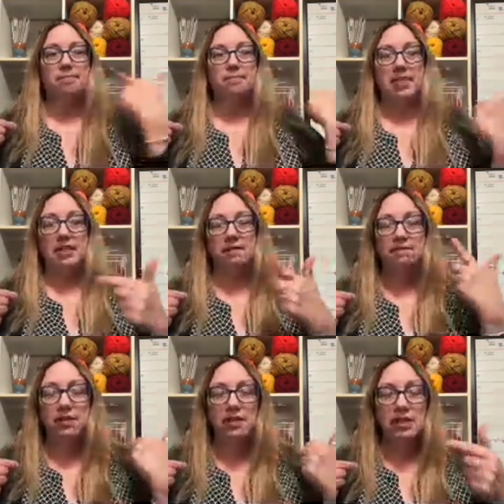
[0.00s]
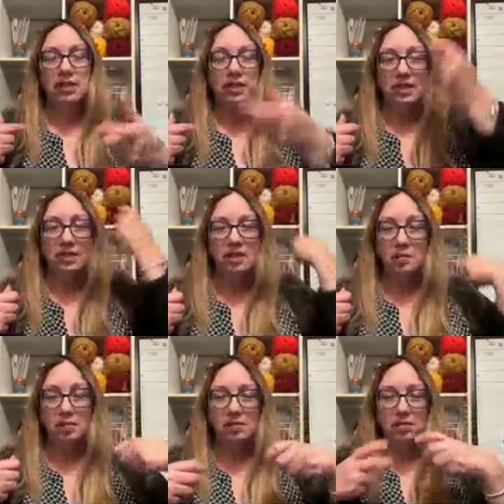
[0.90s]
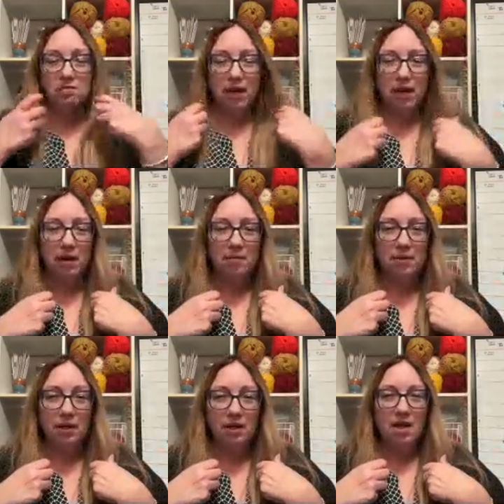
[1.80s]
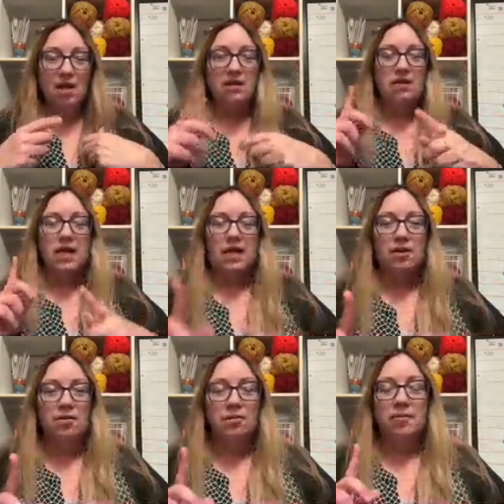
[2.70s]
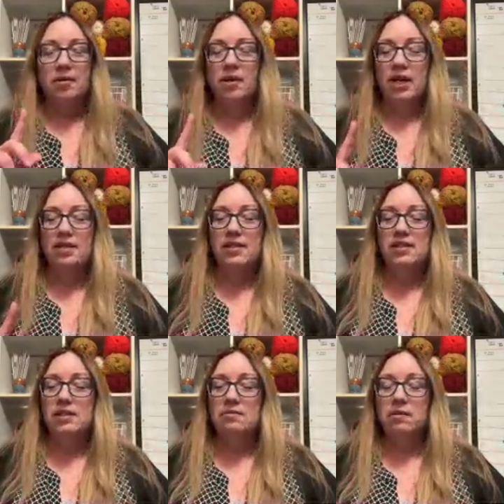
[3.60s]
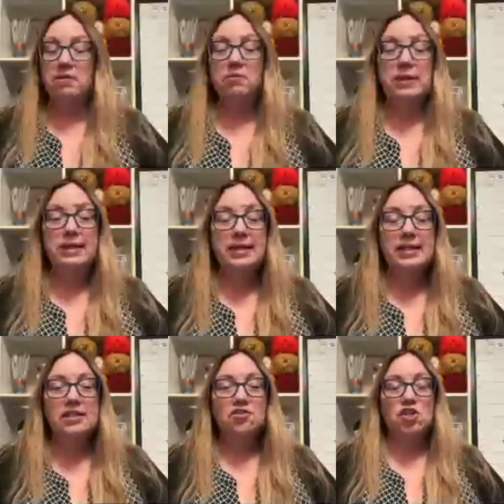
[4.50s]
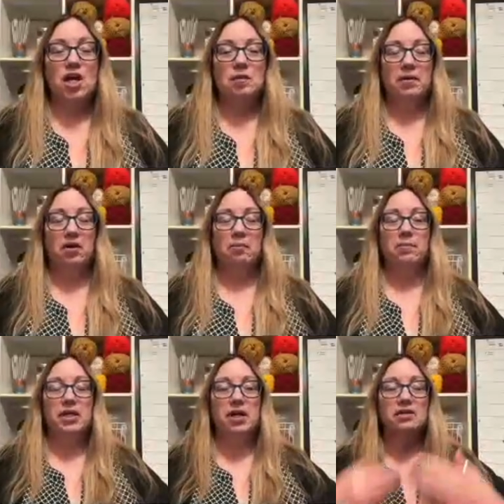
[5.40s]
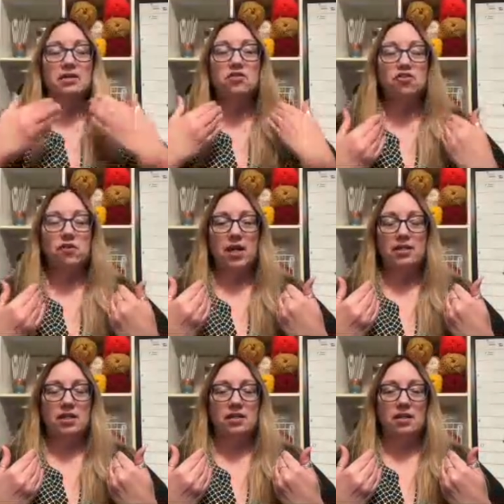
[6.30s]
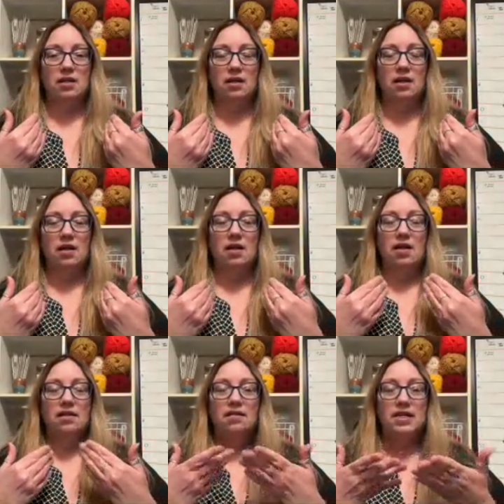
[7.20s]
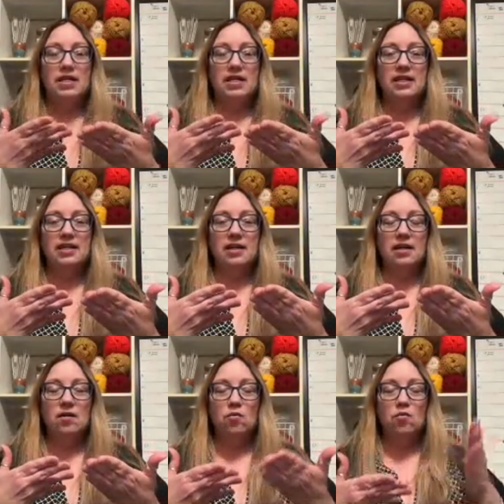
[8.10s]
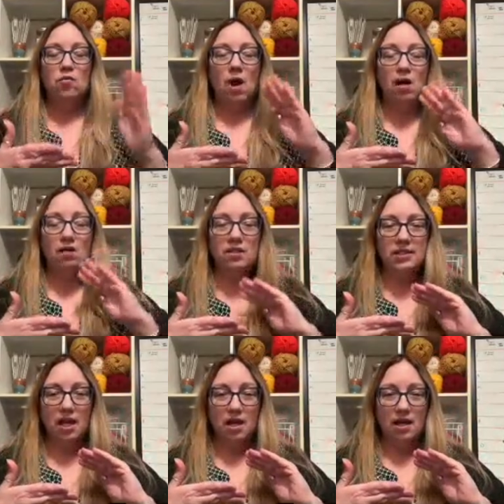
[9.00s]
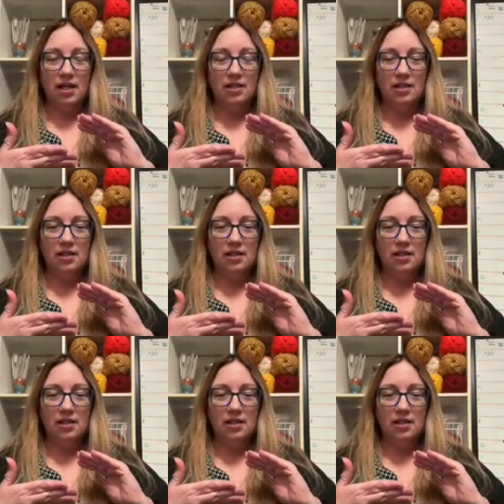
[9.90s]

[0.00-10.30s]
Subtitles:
like infinity, like a double wrap? Now, okay, this is what we really need to chat about. Because it's stranded, the wrong side